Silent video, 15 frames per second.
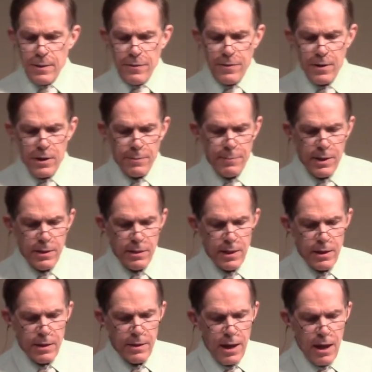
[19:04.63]
There can be
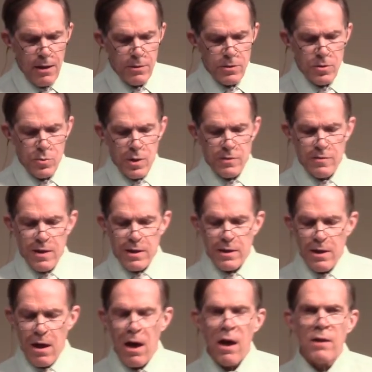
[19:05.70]
little doubt to us that
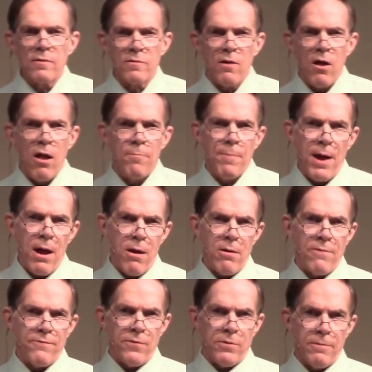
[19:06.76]
God is all
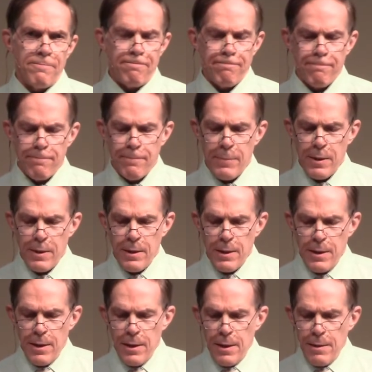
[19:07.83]
powerful.
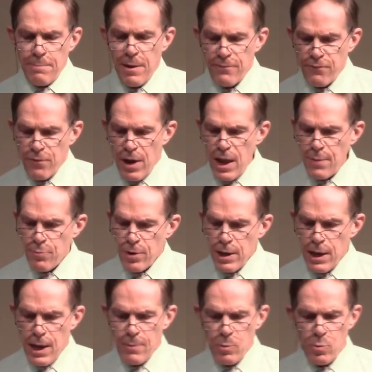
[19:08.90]
But for
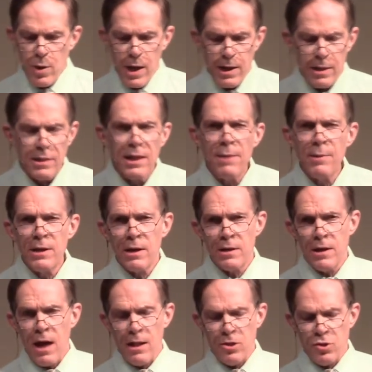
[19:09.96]
Abraham, who had a limited
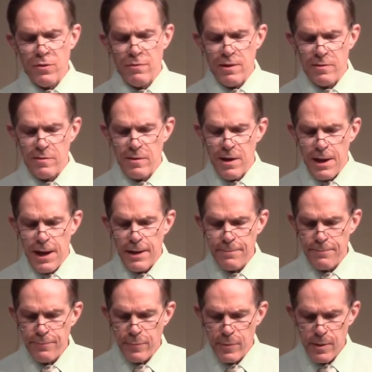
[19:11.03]
knowledge of this God,
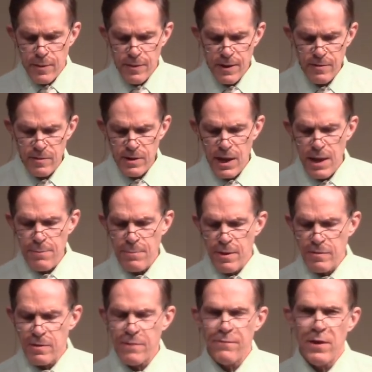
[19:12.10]
this name
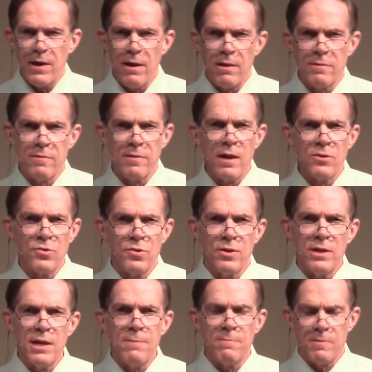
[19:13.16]
must have held such
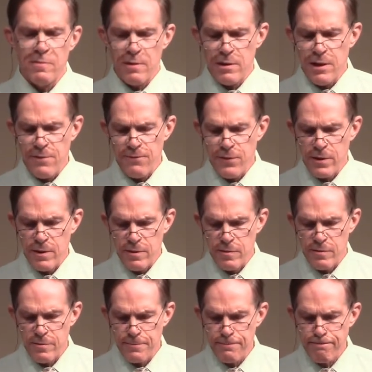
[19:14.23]
deep
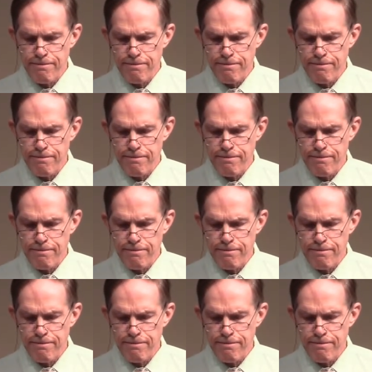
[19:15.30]
significance.